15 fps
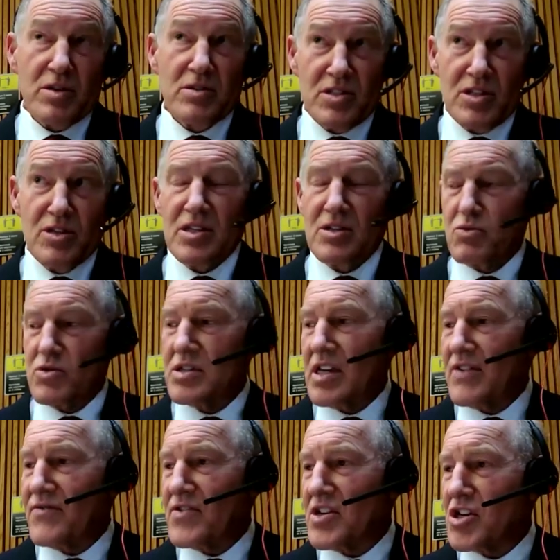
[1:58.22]
did
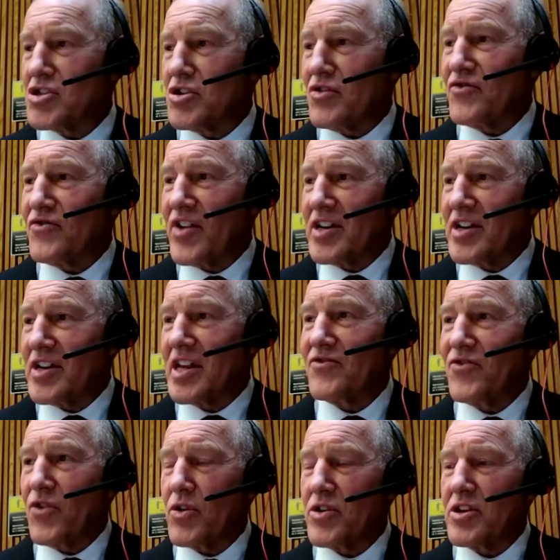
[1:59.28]
receive additional funding
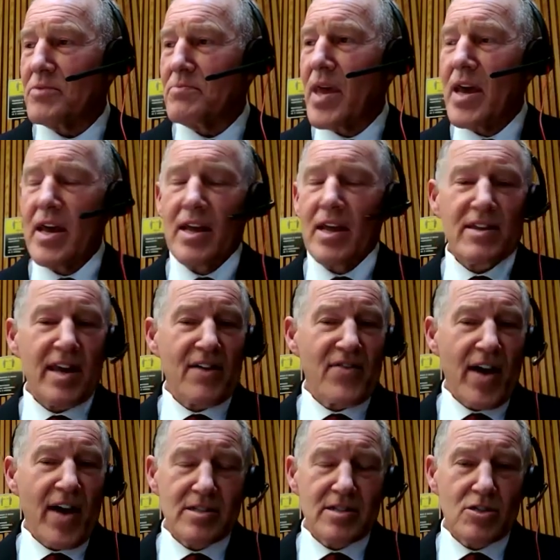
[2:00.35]
for them. They have
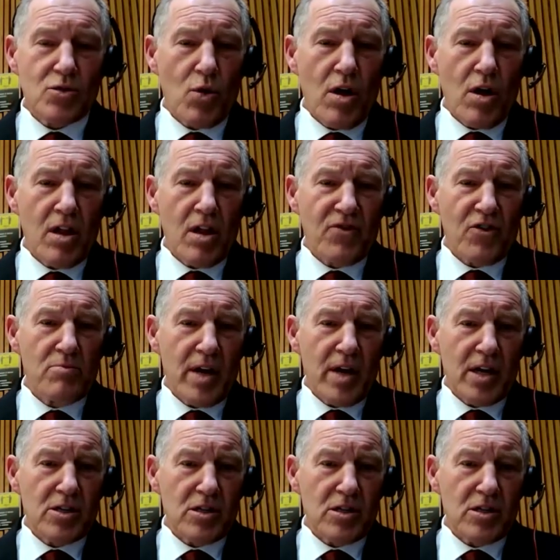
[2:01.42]
access to all of our mental